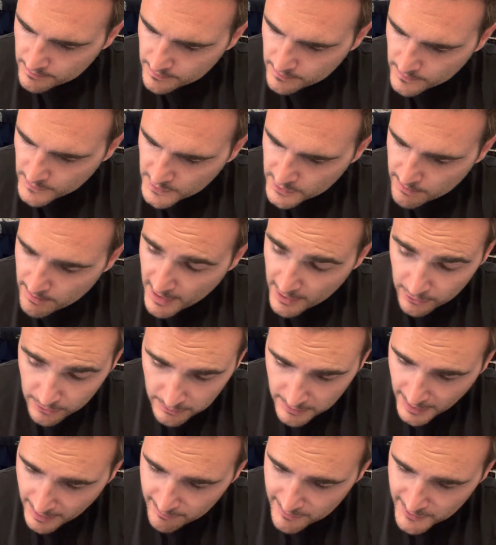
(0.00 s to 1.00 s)
It's a metal,
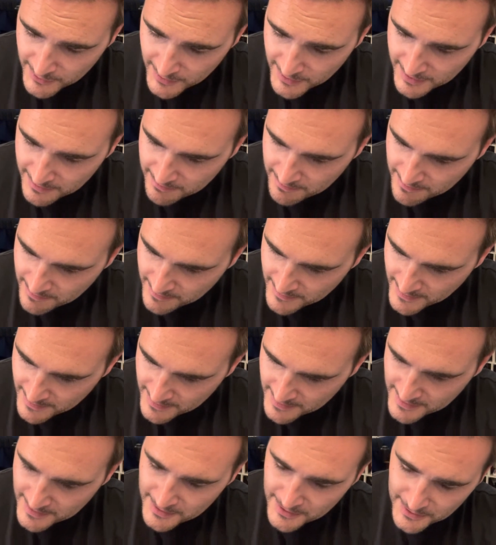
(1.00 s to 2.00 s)
obviously.
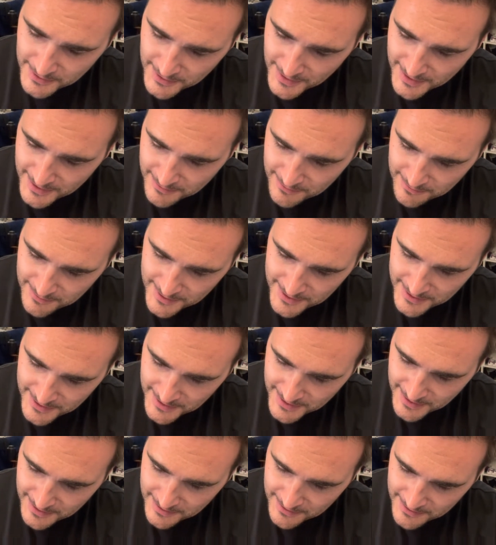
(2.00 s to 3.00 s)
just like what you see
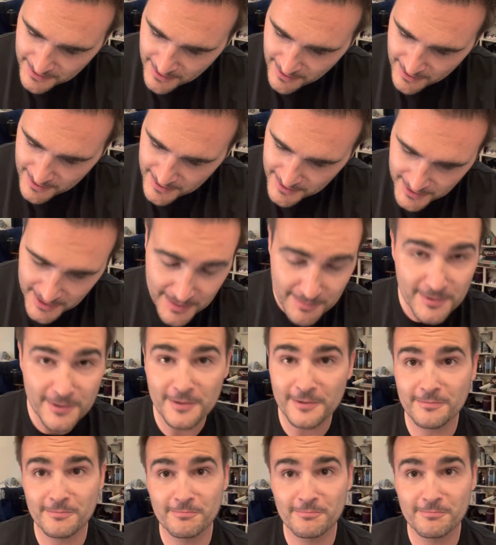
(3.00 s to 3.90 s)
on the cars, keeping it